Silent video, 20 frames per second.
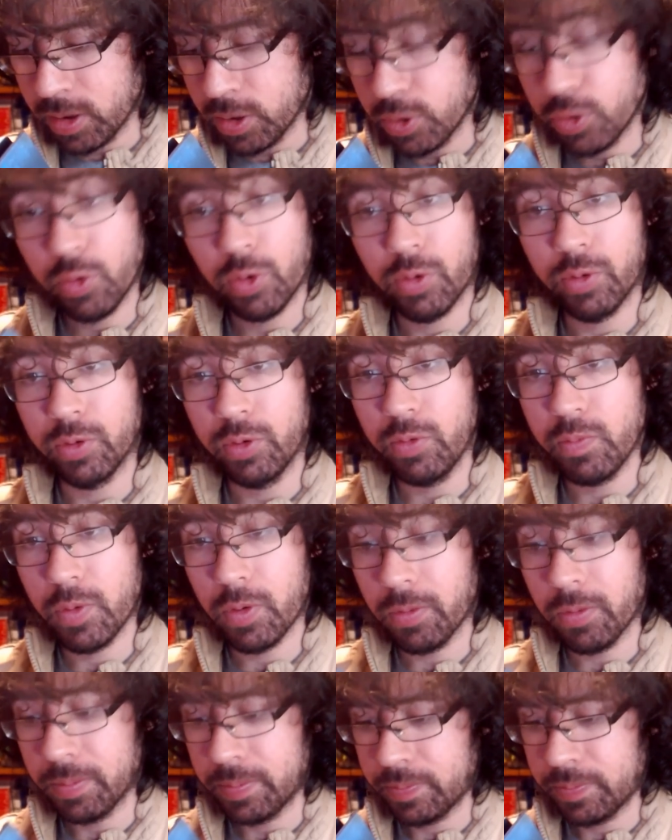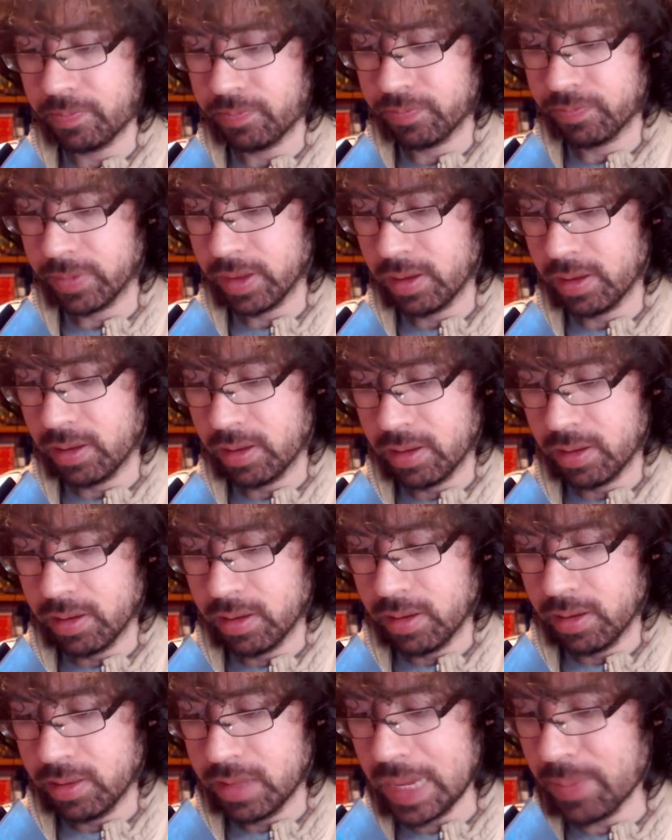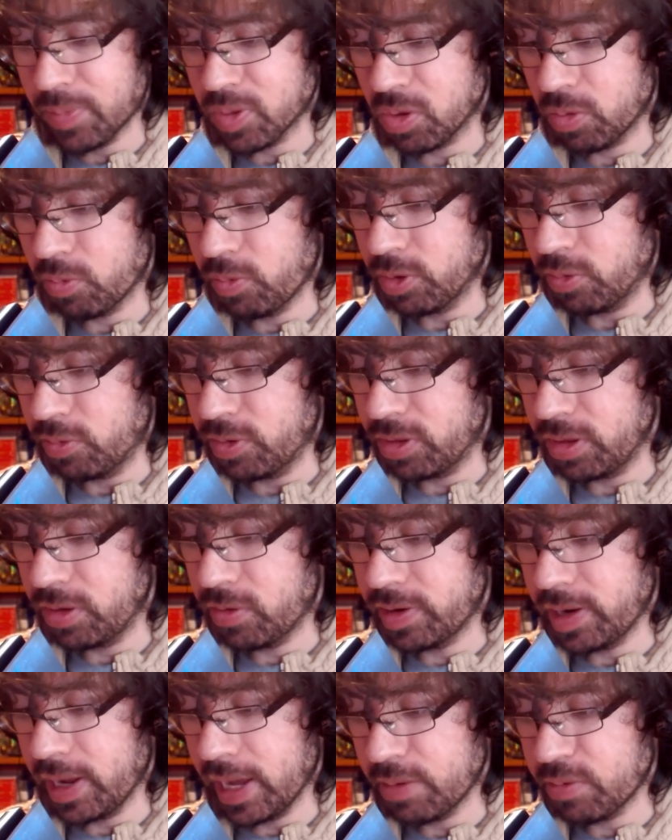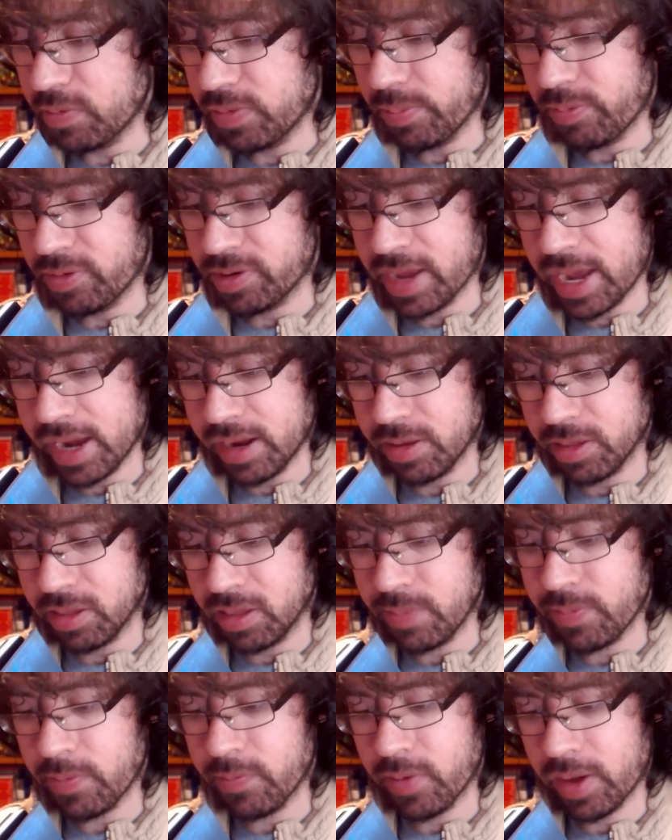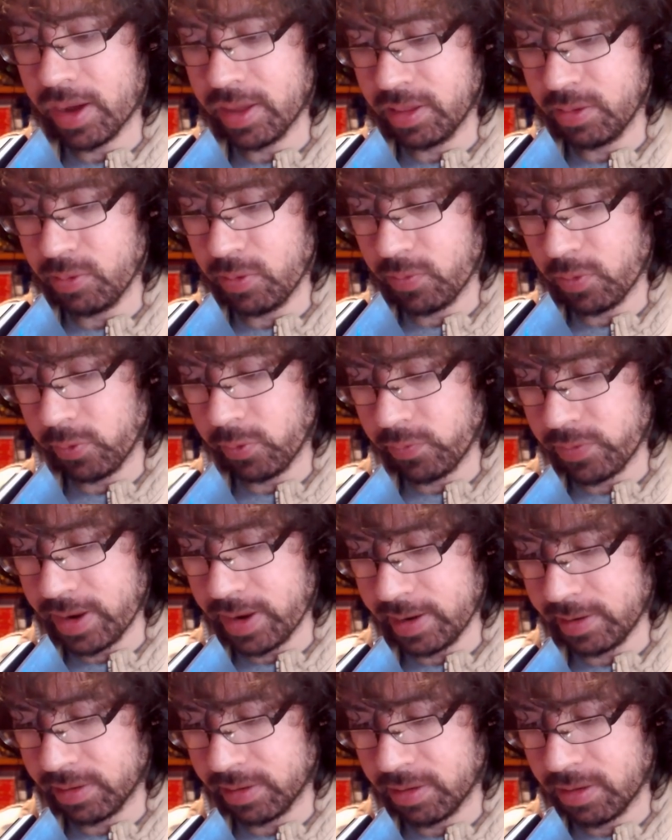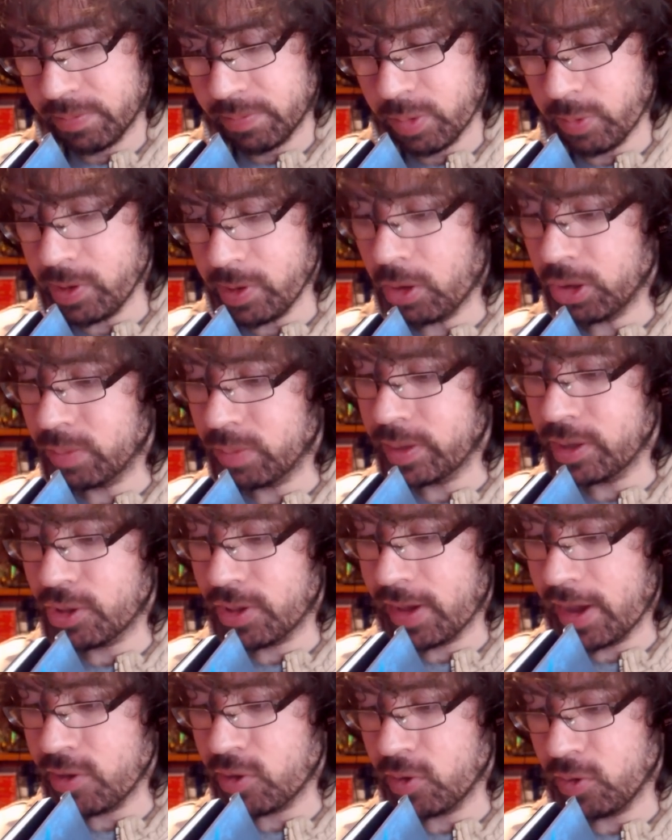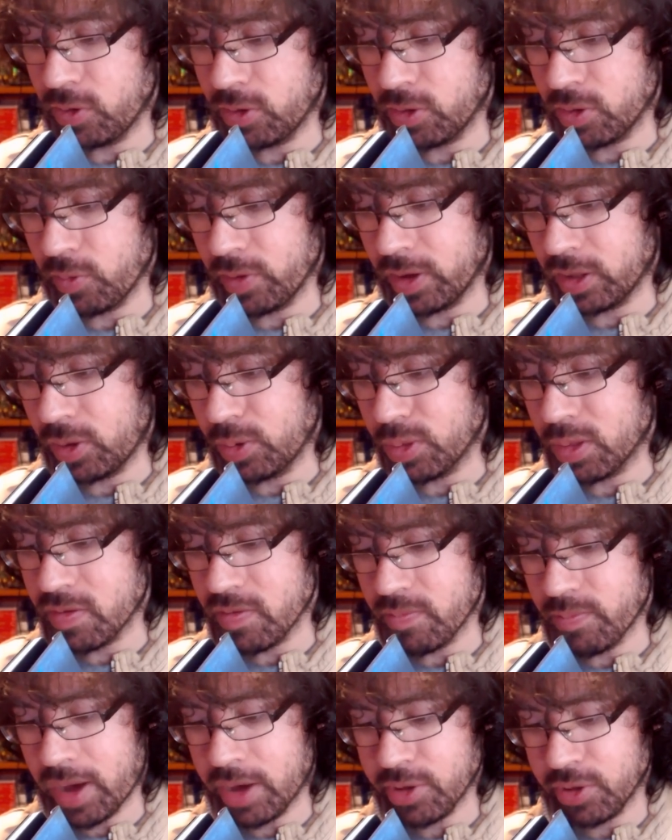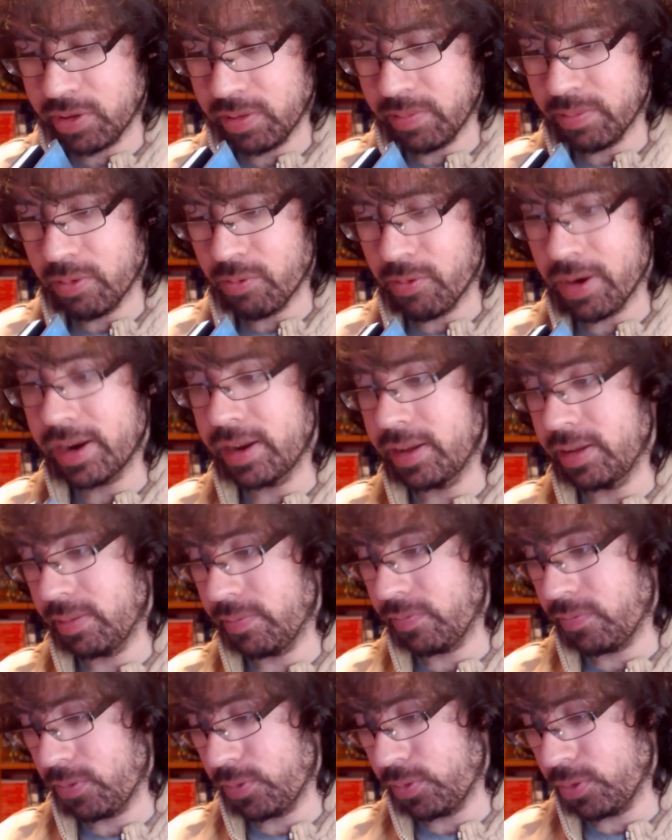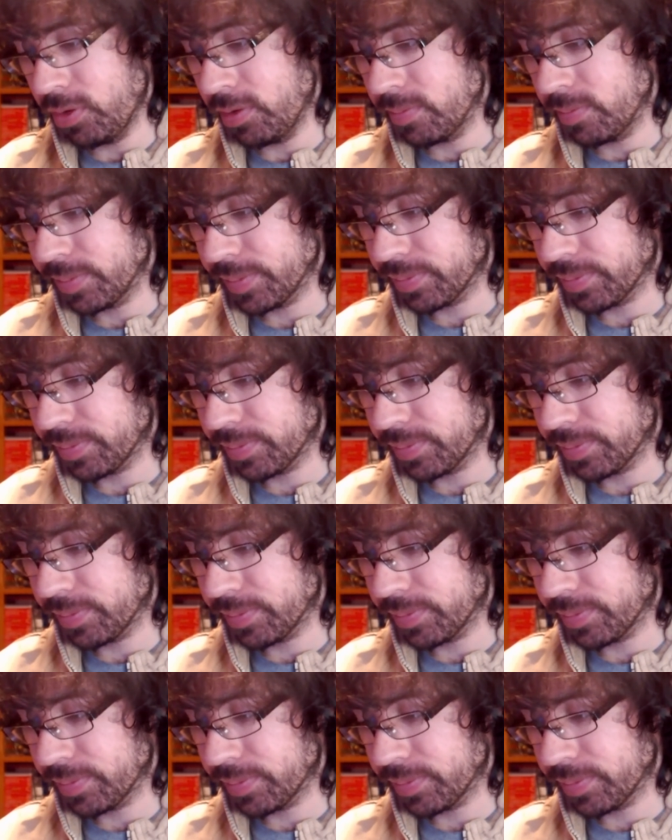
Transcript: Jorogumo. The episode was originally going to end with the protagonist sympathizing with her fate, but we ultimately change it so it closes with Mashita berating him for it.